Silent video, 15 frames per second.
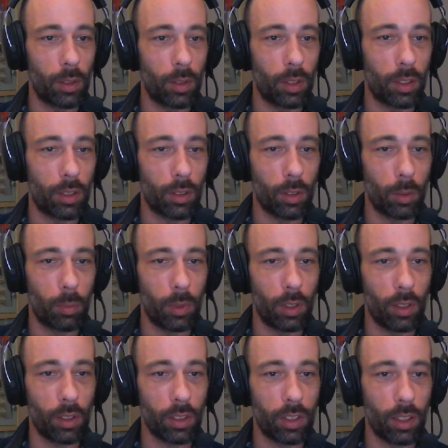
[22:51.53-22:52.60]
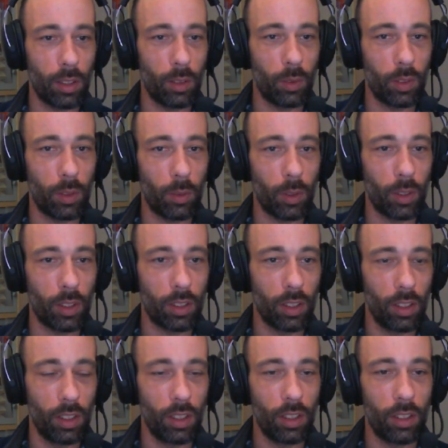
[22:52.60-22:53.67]
this could be also the word
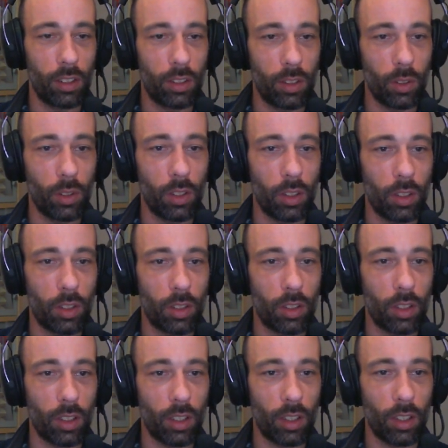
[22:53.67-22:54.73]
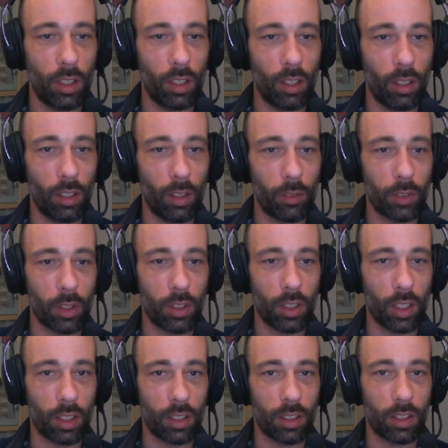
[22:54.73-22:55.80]
choice of
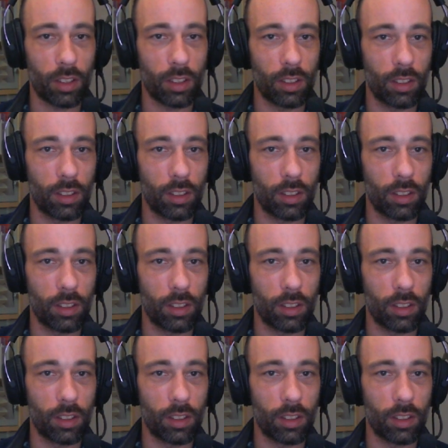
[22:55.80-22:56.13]
success.